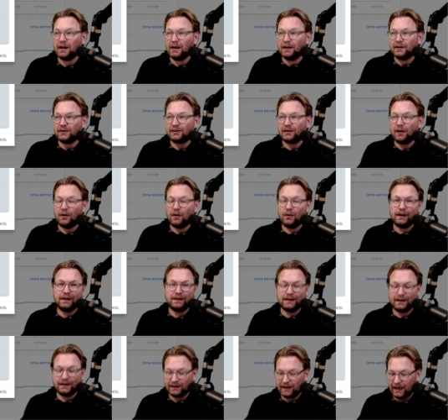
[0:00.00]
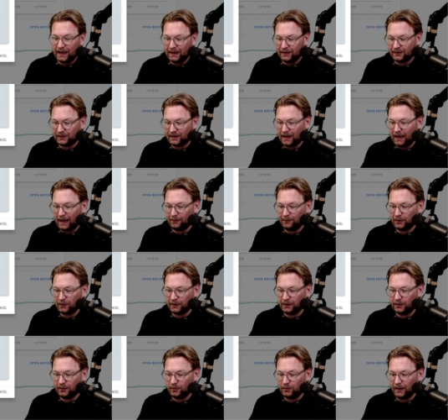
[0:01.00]
So in this case, I'm going
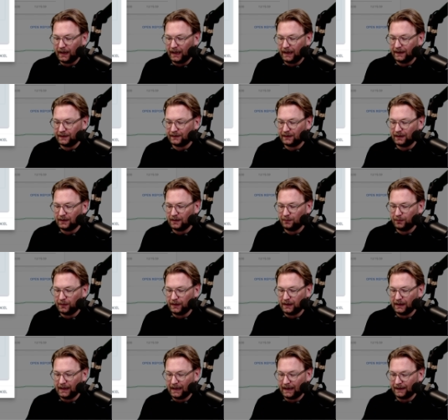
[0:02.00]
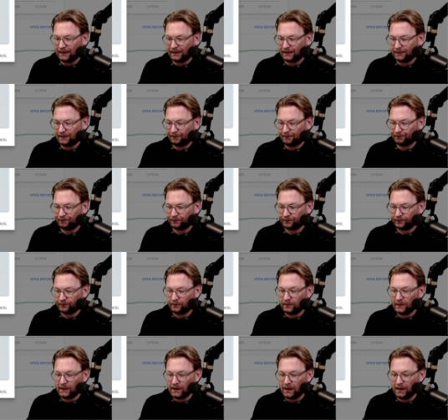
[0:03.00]
to do https
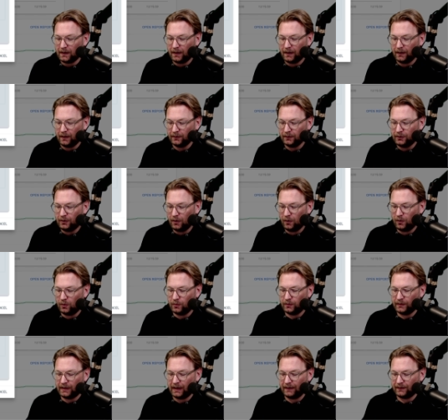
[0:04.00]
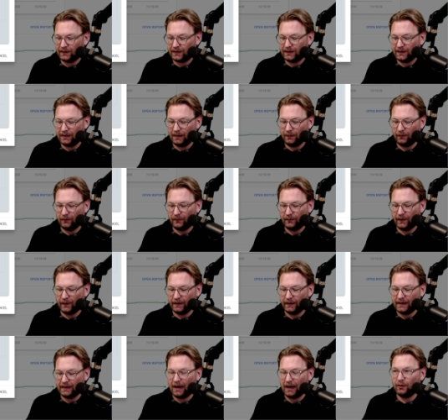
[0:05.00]
uh,
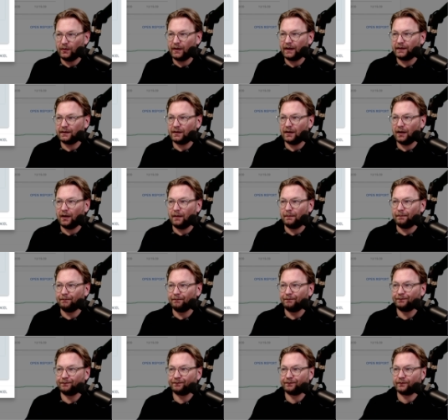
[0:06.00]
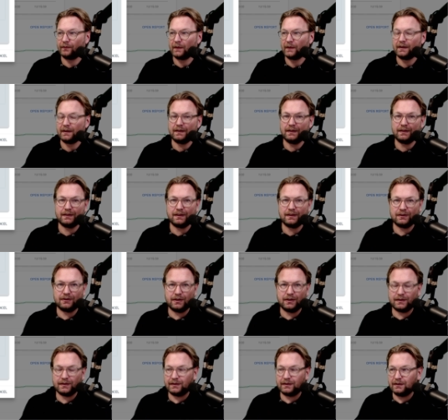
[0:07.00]
go.timverdouw.com. This is
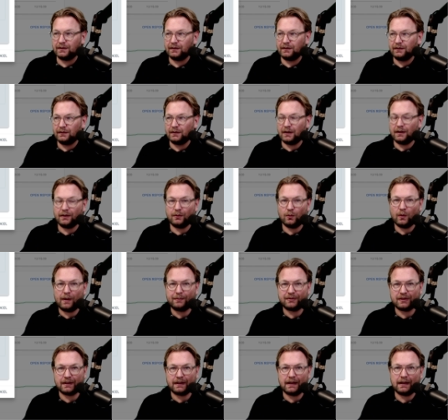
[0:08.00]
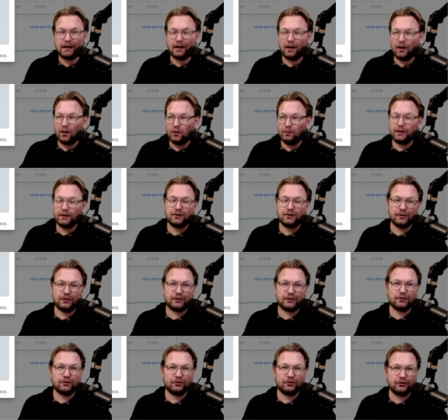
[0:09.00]
just another website that I own, but
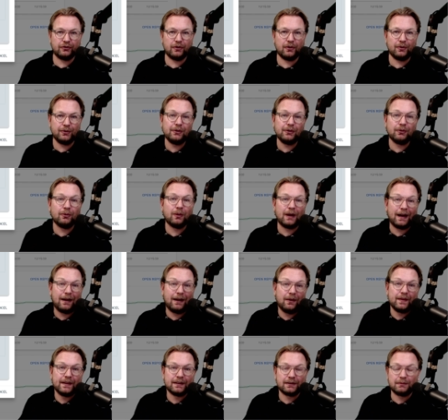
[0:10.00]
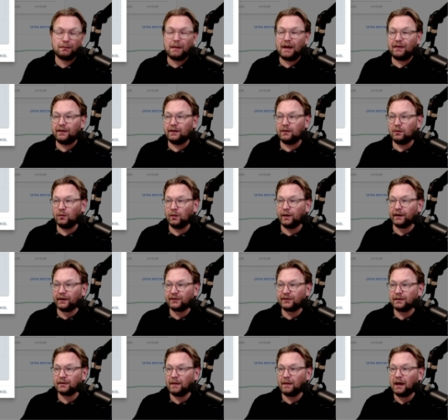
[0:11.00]
just to show you how this method
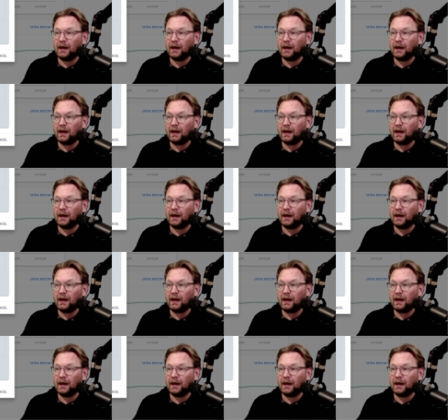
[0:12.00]
works.